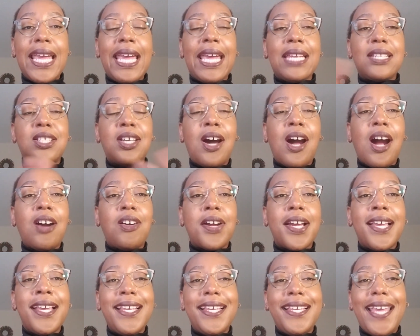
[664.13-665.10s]
at
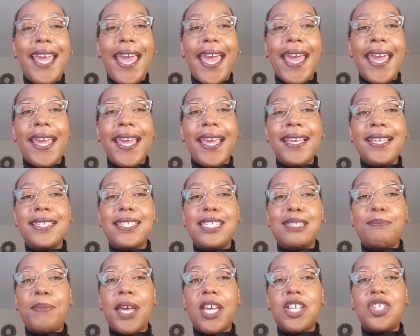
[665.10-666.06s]

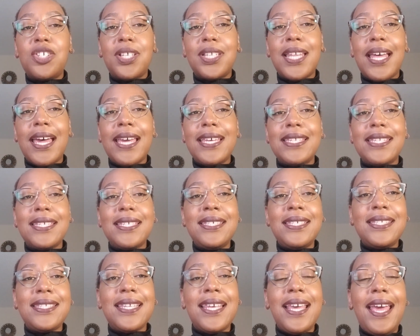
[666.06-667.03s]

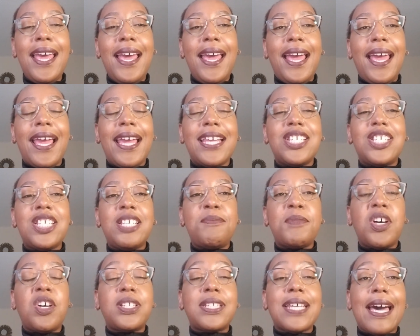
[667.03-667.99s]

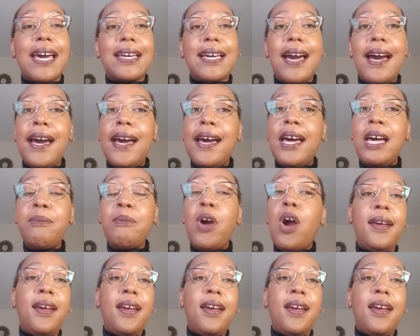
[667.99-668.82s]
tarakspecializes@gmail.com,